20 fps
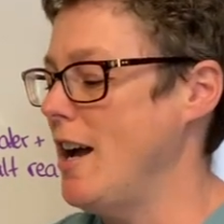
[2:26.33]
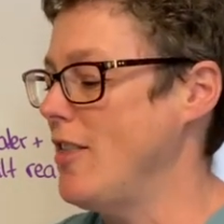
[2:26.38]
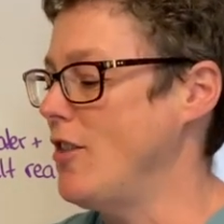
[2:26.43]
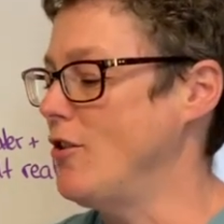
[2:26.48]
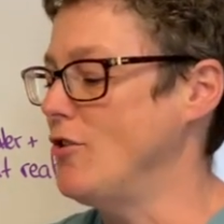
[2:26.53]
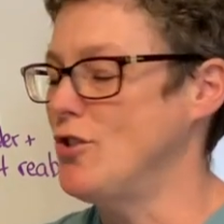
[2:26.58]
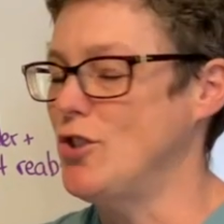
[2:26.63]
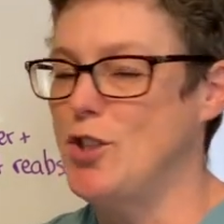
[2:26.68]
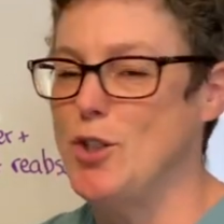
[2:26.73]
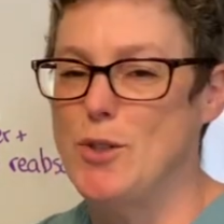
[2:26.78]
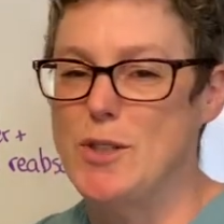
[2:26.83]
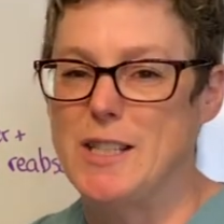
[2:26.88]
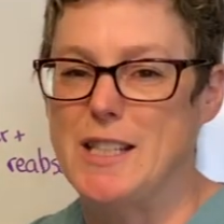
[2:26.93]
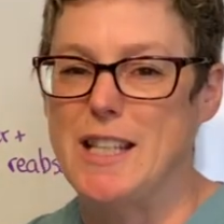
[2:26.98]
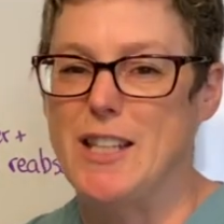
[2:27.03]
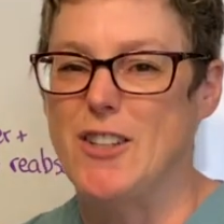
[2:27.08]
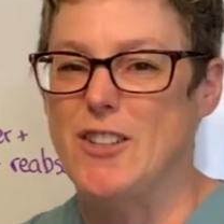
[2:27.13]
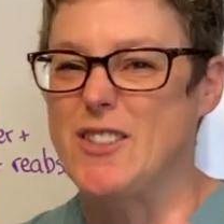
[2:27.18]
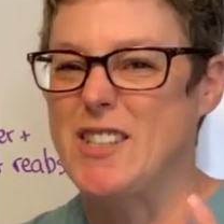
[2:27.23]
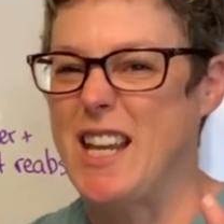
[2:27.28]
They're
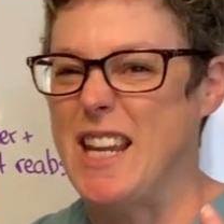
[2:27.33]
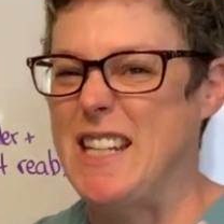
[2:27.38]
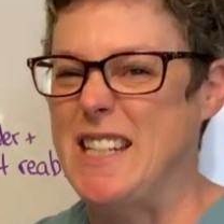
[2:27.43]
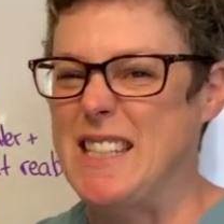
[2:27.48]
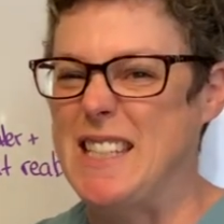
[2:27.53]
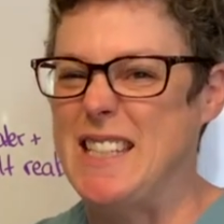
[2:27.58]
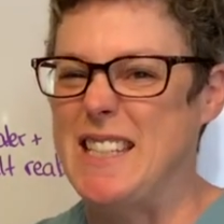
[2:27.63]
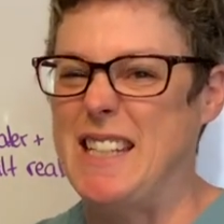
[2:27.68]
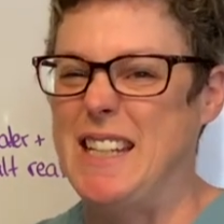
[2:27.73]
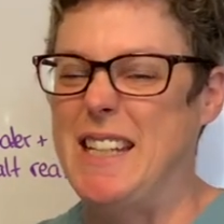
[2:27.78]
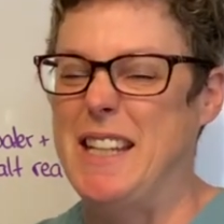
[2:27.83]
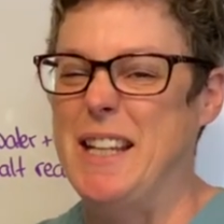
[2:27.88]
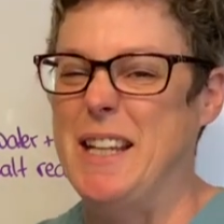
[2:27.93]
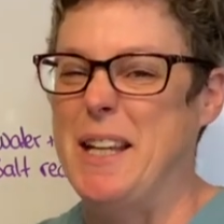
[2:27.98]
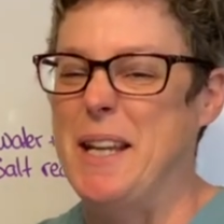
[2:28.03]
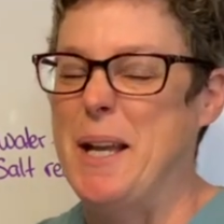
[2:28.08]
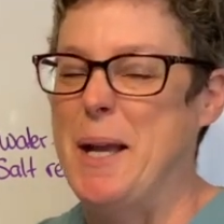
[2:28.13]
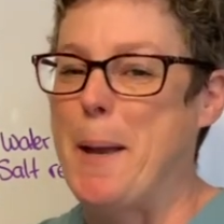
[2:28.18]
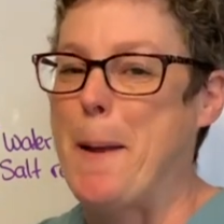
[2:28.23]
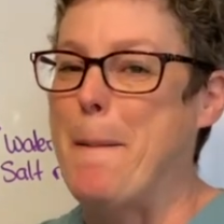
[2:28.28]
juicy, they're tasty,
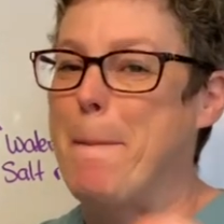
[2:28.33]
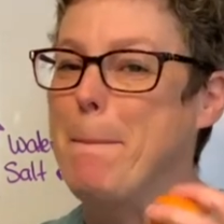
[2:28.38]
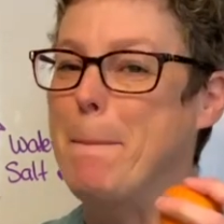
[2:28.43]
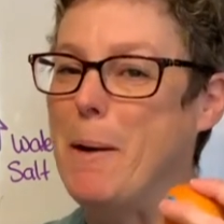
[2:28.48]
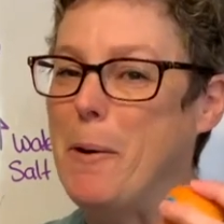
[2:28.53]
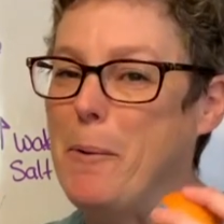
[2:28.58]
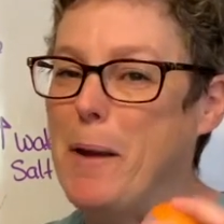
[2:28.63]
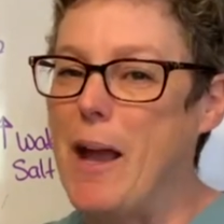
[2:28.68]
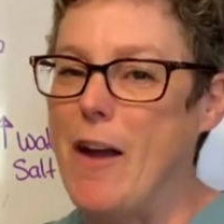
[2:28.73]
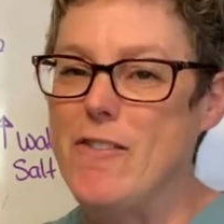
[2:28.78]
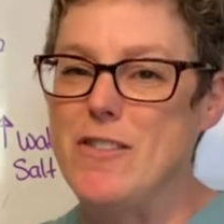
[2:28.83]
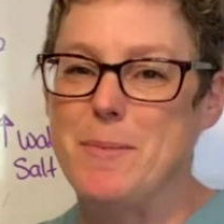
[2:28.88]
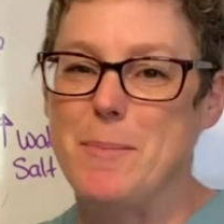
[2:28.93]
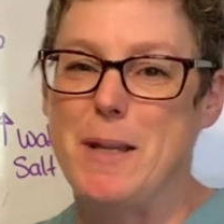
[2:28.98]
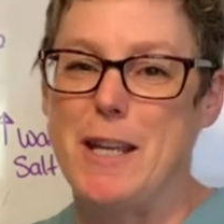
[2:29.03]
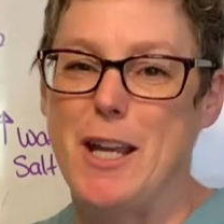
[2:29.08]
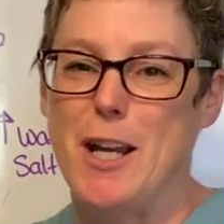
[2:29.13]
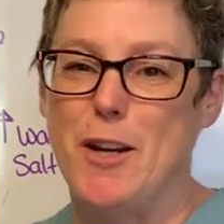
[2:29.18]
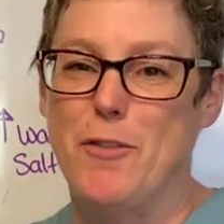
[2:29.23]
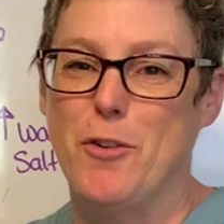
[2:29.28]
but we have to
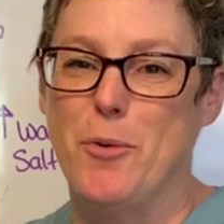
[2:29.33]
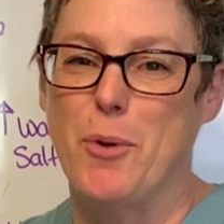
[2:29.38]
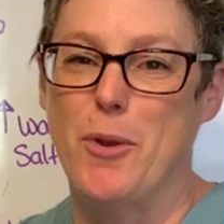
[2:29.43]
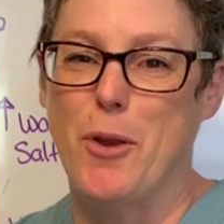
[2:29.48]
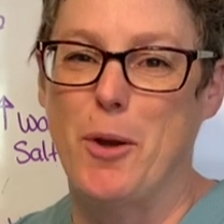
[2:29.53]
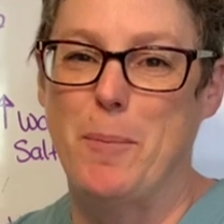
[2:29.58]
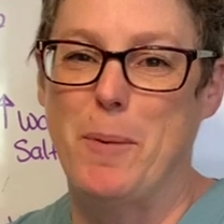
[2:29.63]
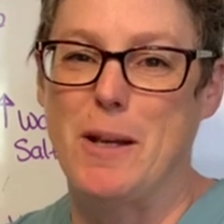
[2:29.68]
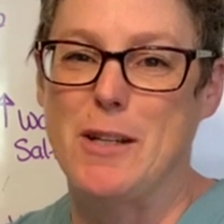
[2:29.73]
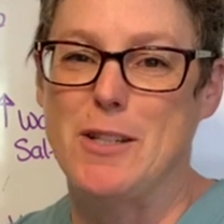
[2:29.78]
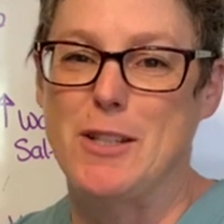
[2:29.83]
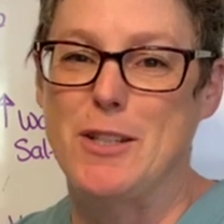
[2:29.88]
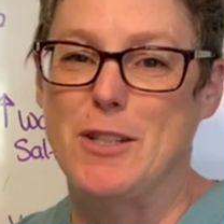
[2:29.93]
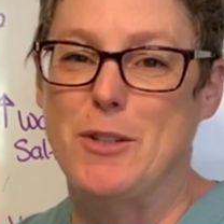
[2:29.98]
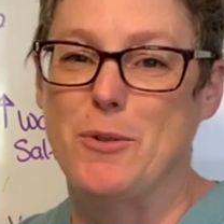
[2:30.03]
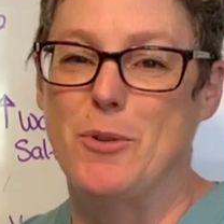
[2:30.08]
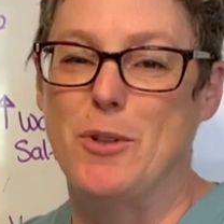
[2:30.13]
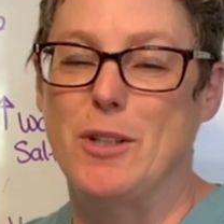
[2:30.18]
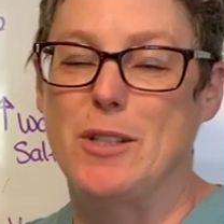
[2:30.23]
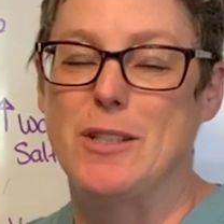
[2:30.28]
be careful with our patients
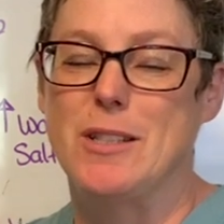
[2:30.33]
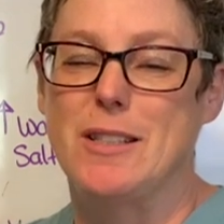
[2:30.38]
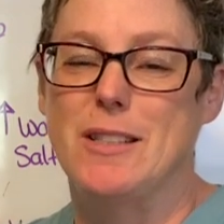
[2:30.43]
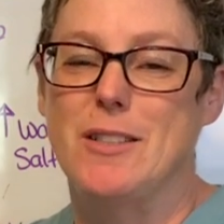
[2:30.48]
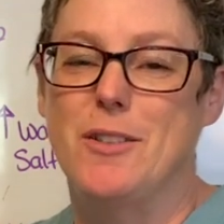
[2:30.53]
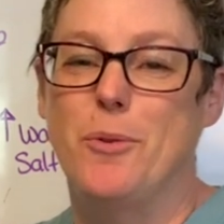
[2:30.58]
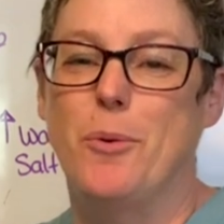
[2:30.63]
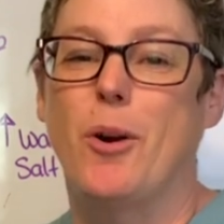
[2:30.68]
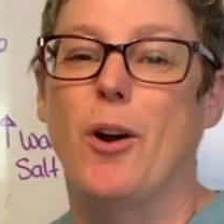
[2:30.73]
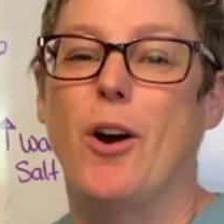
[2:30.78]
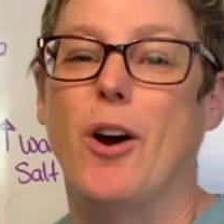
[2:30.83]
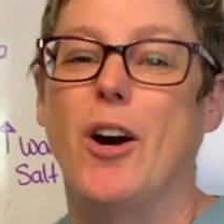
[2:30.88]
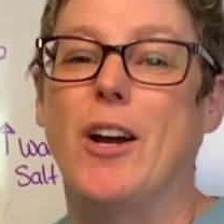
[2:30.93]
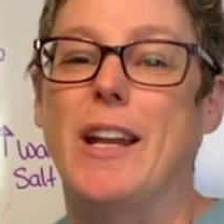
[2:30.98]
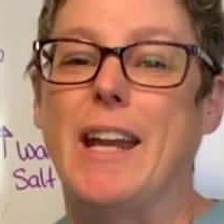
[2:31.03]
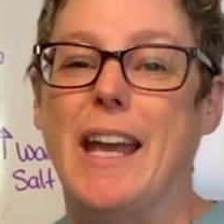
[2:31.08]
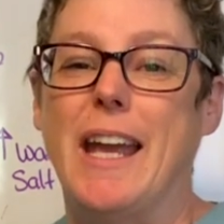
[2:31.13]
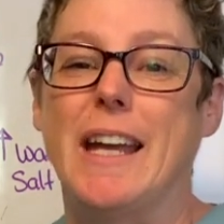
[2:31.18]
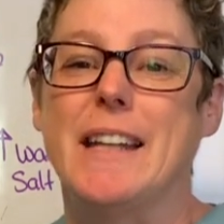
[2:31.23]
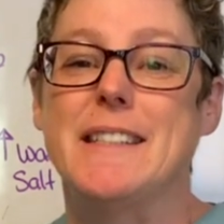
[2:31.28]
who are who are
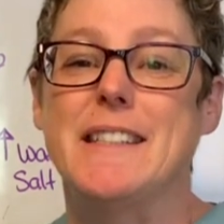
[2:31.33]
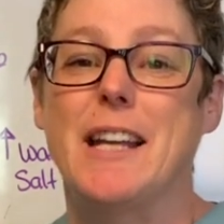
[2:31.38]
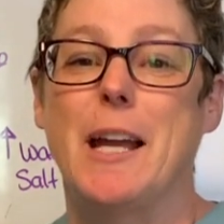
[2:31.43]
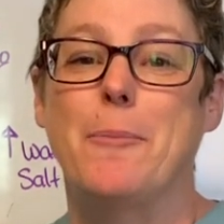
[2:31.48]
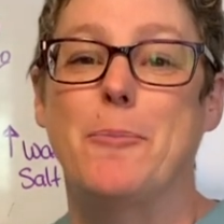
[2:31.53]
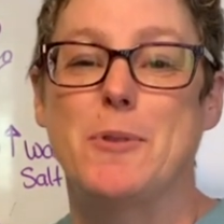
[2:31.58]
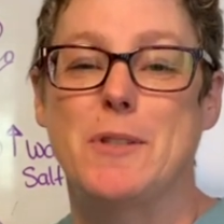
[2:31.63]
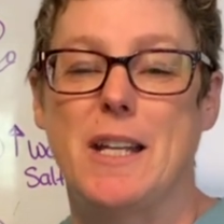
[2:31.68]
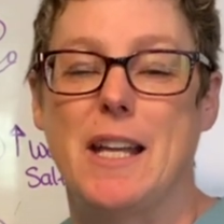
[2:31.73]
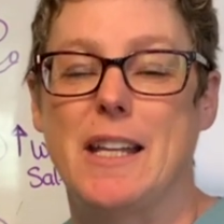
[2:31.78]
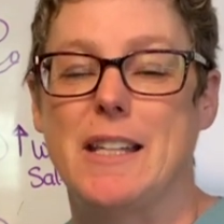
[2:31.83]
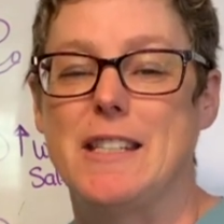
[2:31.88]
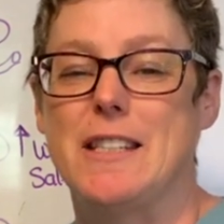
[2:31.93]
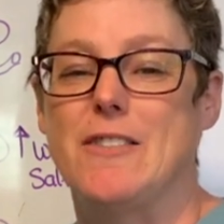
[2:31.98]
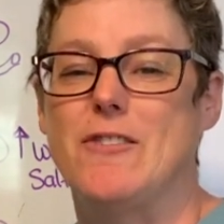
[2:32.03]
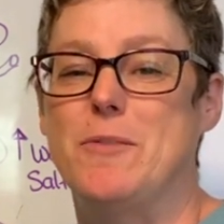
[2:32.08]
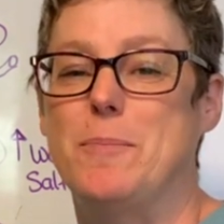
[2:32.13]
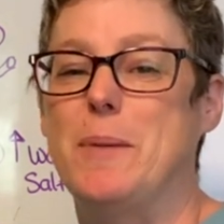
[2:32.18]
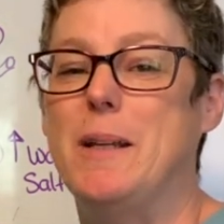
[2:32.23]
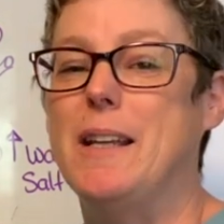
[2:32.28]
on
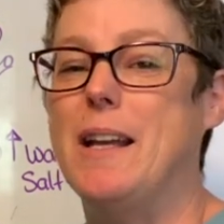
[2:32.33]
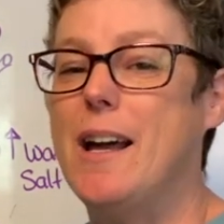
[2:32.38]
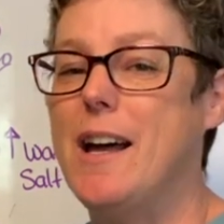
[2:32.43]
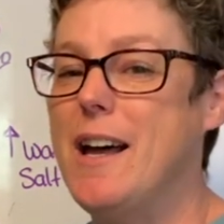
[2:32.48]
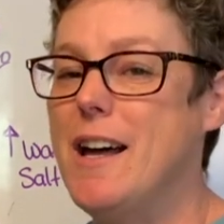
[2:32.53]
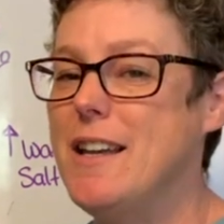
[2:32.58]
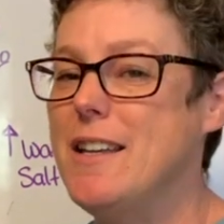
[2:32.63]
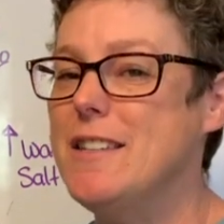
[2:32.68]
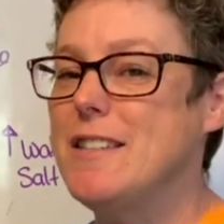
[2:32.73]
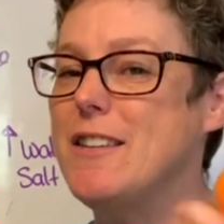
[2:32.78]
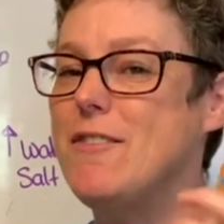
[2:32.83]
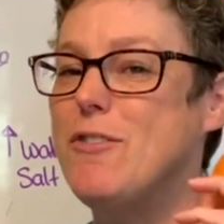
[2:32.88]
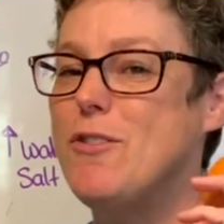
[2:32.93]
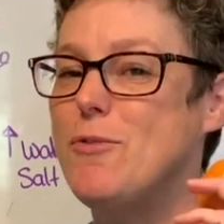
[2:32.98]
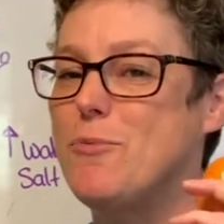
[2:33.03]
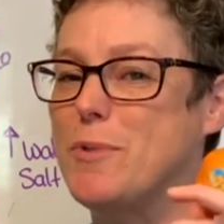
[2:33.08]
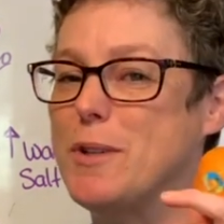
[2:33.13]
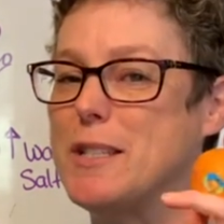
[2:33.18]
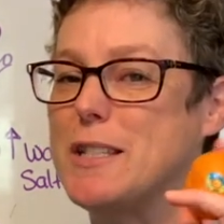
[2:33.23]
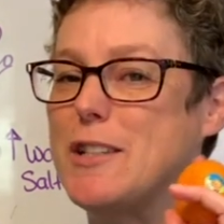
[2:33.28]
antihypertensives because of the
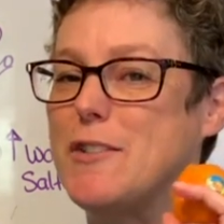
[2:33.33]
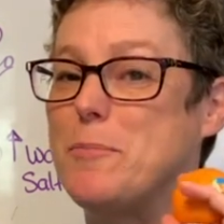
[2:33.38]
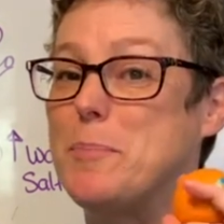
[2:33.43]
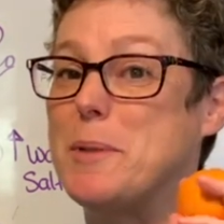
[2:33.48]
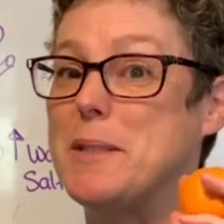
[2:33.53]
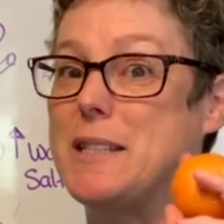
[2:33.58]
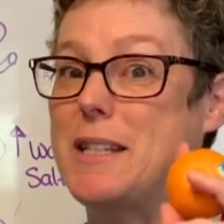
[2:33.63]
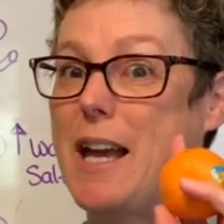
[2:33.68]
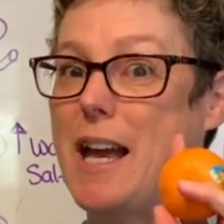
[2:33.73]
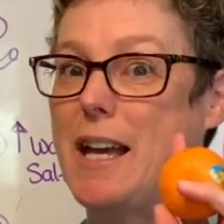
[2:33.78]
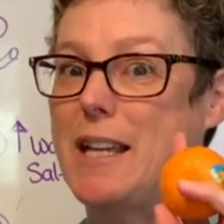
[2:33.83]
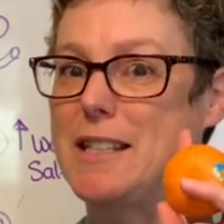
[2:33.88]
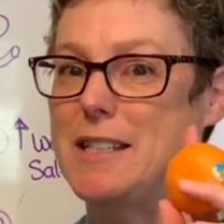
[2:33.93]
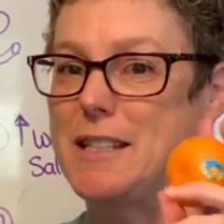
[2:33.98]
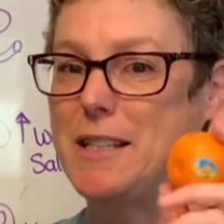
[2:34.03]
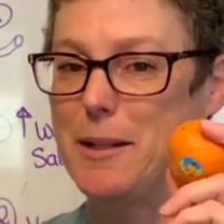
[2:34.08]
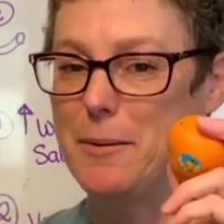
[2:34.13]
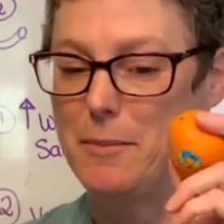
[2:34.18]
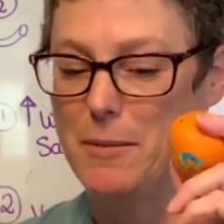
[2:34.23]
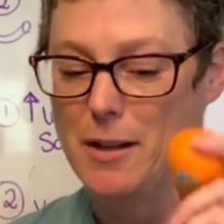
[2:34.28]
risk of
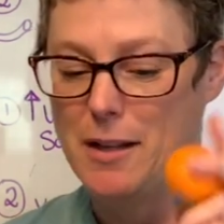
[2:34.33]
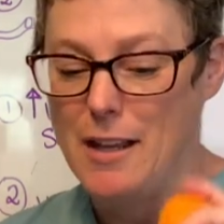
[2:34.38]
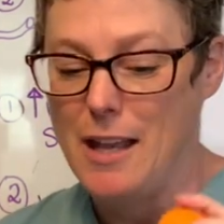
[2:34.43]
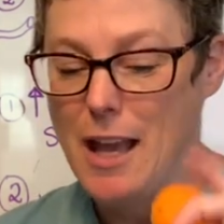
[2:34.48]
potassium.